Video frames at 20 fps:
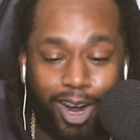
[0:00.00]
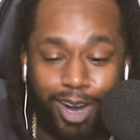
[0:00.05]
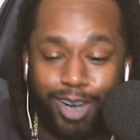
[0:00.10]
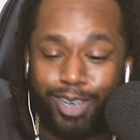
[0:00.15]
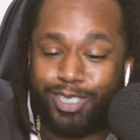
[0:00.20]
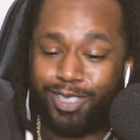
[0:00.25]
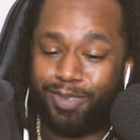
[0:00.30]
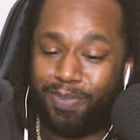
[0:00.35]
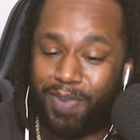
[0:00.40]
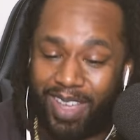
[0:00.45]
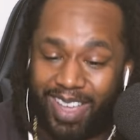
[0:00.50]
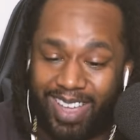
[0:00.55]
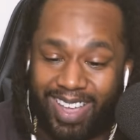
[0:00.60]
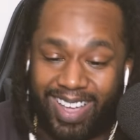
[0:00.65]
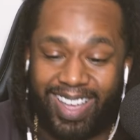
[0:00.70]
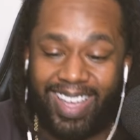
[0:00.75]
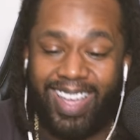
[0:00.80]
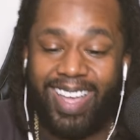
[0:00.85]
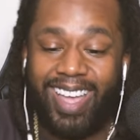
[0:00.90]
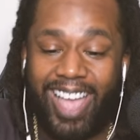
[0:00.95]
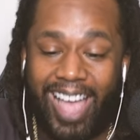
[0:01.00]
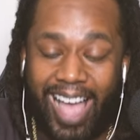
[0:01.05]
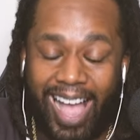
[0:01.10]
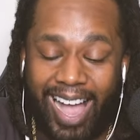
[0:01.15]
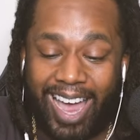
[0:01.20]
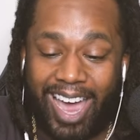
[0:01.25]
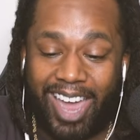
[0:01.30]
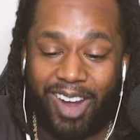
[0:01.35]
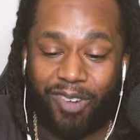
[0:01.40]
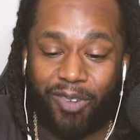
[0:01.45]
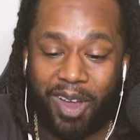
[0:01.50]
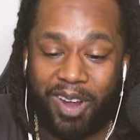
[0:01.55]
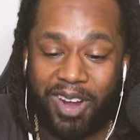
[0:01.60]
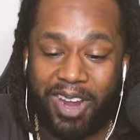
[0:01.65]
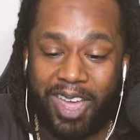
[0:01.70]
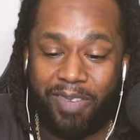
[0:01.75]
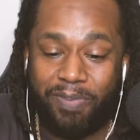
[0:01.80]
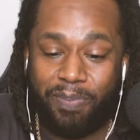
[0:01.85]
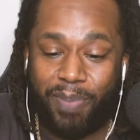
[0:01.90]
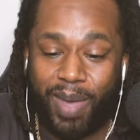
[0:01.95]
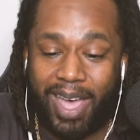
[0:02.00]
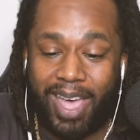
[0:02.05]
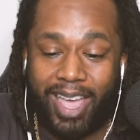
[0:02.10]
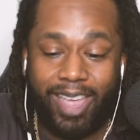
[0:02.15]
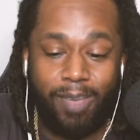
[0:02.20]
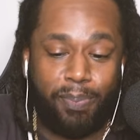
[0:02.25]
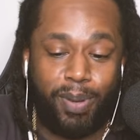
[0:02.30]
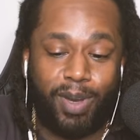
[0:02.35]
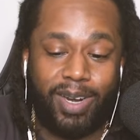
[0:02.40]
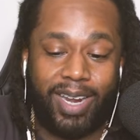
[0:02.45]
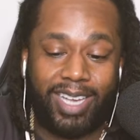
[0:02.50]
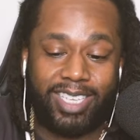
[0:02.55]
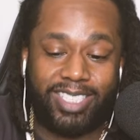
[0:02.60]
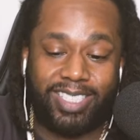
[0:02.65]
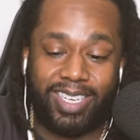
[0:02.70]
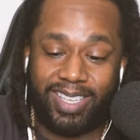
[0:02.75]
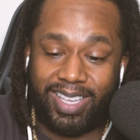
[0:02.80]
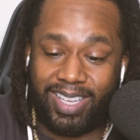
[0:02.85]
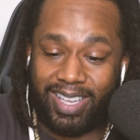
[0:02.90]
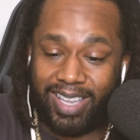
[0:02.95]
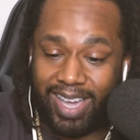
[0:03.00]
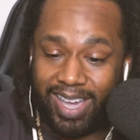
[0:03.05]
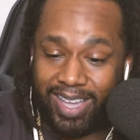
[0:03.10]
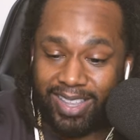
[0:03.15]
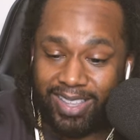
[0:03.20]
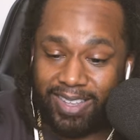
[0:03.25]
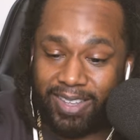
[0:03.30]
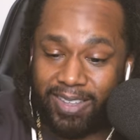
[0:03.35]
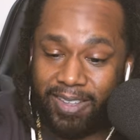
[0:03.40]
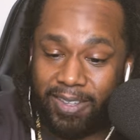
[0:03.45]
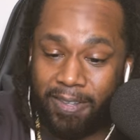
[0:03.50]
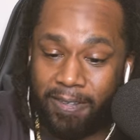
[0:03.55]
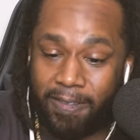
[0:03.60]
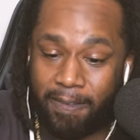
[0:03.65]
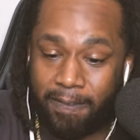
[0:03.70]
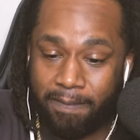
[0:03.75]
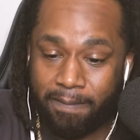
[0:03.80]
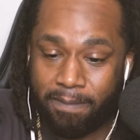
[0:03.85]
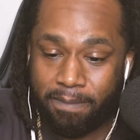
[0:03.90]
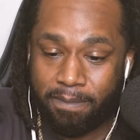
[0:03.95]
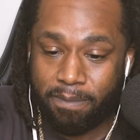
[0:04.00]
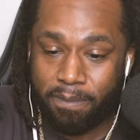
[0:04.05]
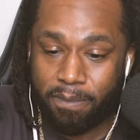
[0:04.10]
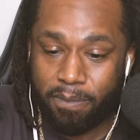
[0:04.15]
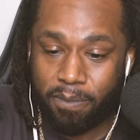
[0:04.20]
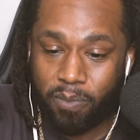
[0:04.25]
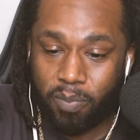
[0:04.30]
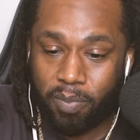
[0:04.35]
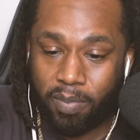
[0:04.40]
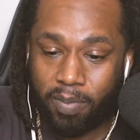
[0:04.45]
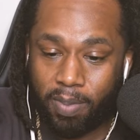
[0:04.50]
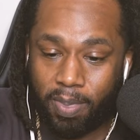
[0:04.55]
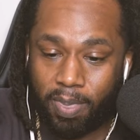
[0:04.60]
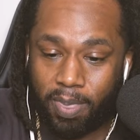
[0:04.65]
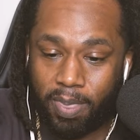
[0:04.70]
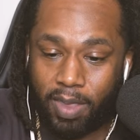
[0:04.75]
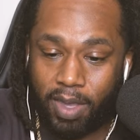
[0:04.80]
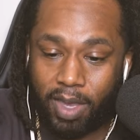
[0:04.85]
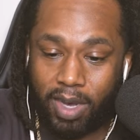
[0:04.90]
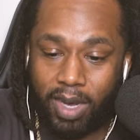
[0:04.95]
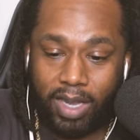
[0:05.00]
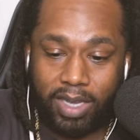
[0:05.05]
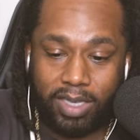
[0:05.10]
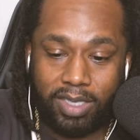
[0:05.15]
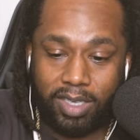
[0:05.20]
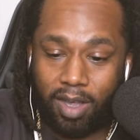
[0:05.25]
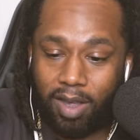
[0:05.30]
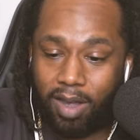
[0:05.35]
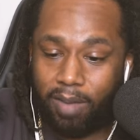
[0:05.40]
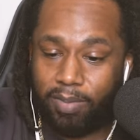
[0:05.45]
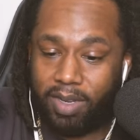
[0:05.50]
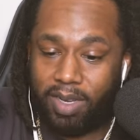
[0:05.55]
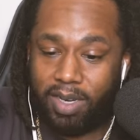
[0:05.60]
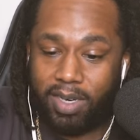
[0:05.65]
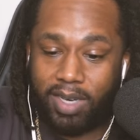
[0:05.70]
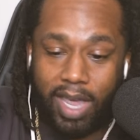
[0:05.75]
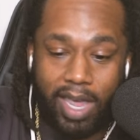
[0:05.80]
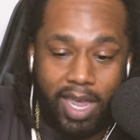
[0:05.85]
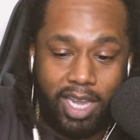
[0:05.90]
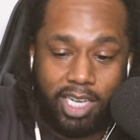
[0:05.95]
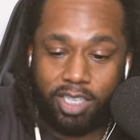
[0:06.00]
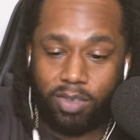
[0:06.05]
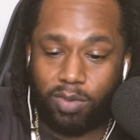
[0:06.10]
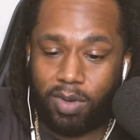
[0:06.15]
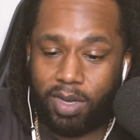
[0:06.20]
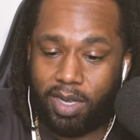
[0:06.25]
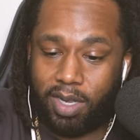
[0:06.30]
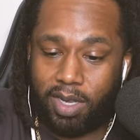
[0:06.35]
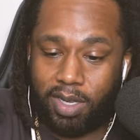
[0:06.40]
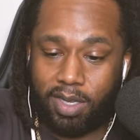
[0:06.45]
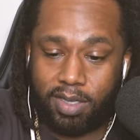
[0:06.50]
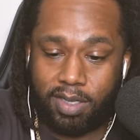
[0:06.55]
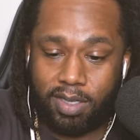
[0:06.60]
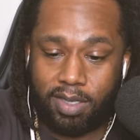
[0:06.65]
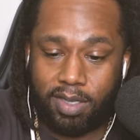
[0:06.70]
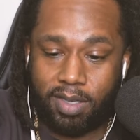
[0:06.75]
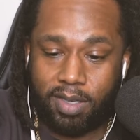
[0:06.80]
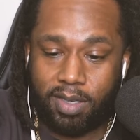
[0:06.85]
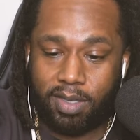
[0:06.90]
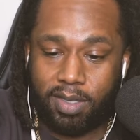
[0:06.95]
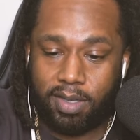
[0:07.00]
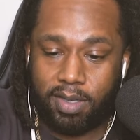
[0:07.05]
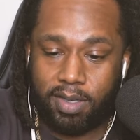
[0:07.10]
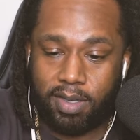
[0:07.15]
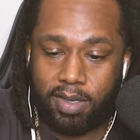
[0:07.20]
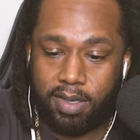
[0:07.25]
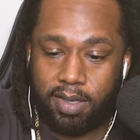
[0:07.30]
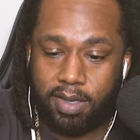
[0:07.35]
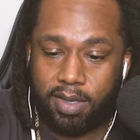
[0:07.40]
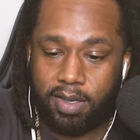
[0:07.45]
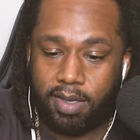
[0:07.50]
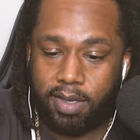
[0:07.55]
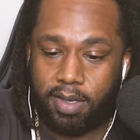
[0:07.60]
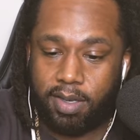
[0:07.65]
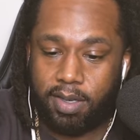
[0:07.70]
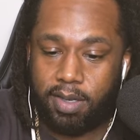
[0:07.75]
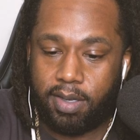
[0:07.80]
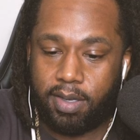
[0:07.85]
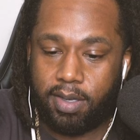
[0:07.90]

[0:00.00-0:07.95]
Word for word: first, man. I gotta run that back. He put that shit together. That nigga said armed and dangerous. Them violins